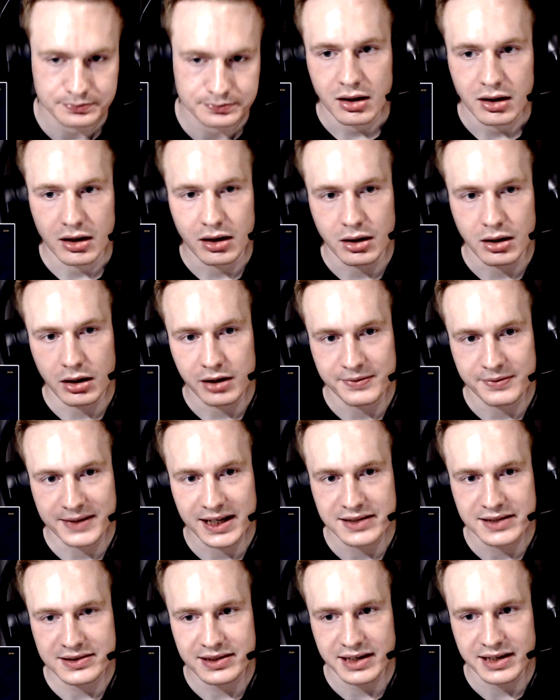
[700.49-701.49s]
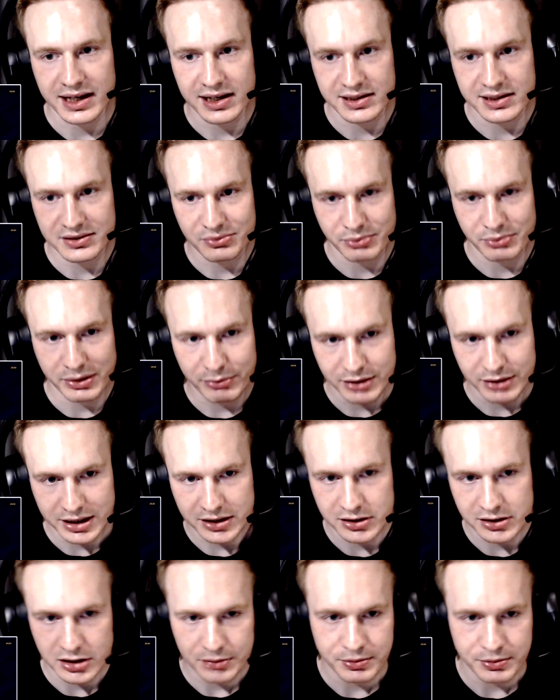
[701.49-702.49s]
If that's the case, we will
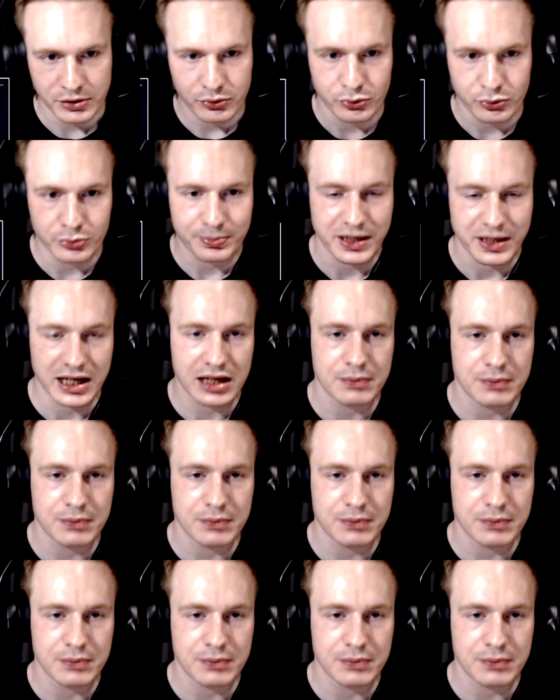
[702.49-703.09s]
end up in Group A,